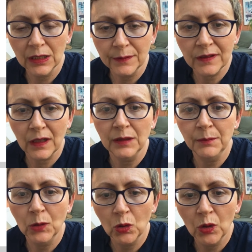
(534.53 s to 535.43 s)
slightly
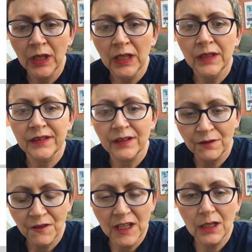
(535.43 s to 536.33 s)
more
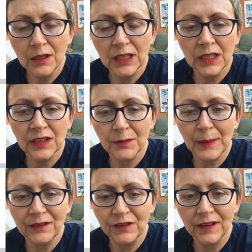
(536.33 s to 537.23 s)
severe in its
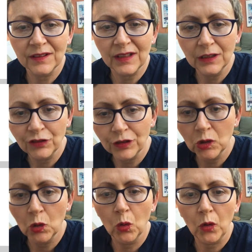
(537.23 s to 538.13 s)

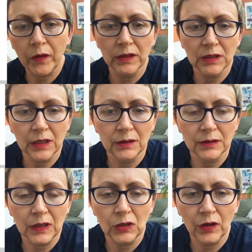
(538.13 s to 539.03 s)
manifestation, or
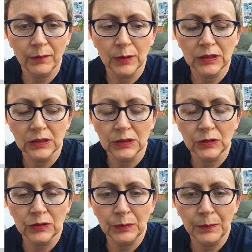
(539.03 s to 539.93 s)
that they were
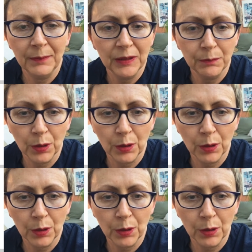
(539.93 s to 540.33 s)
maybe